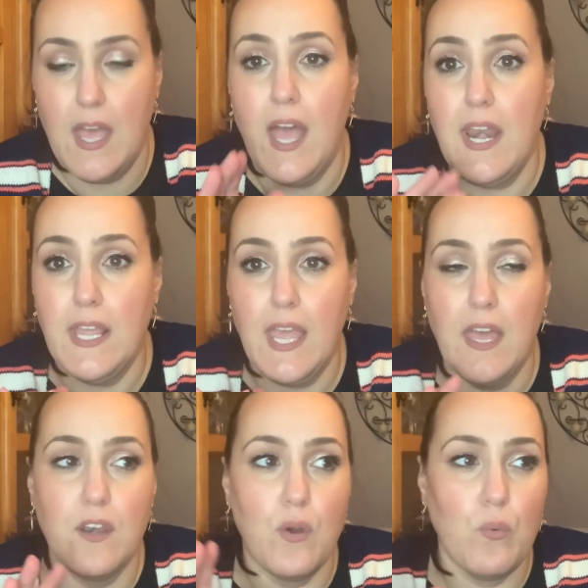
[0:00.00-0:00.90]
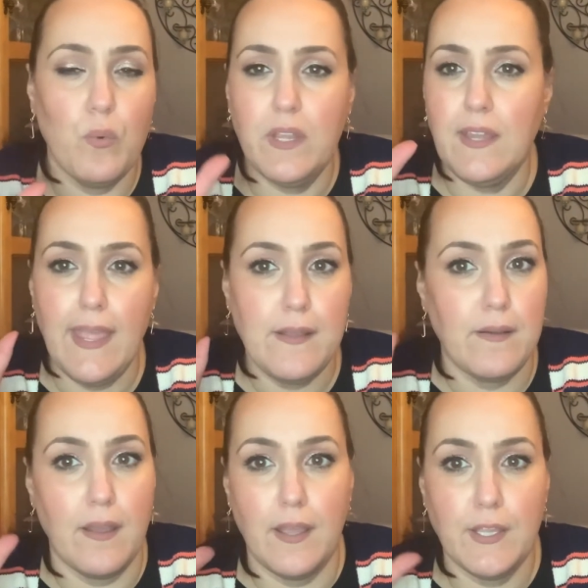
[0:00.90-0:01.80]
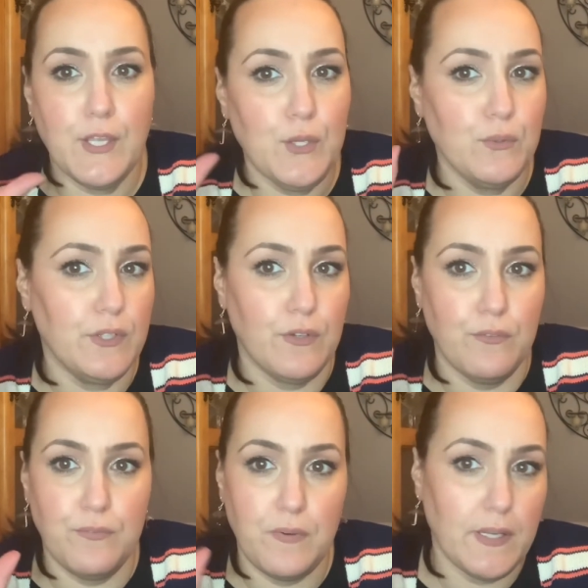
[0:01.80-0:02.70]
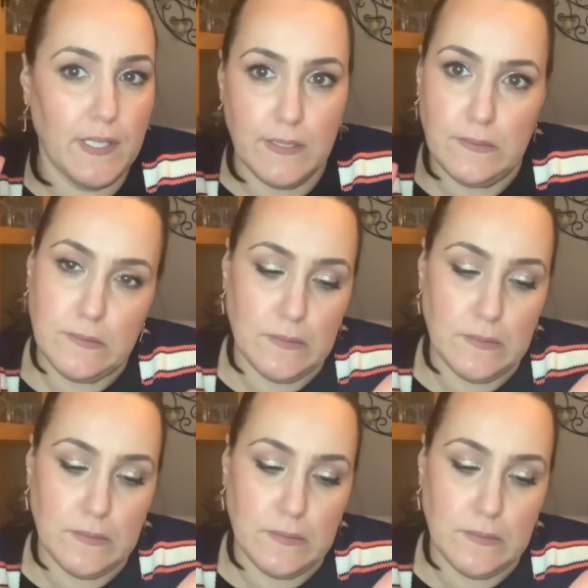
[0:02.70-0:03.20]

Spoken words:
And again, we like cute little funky little